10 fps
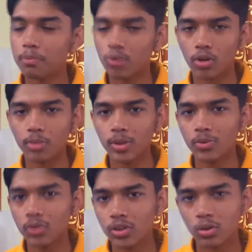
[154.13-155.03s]
problems
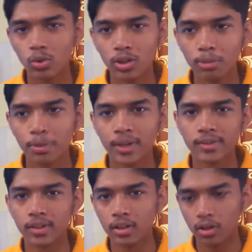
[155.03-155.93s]
with your Google
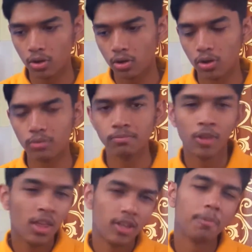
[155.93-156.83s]
Pixel or
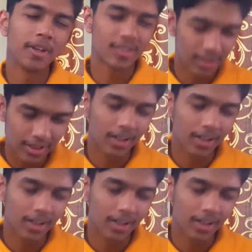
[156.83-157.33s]
the Pixel,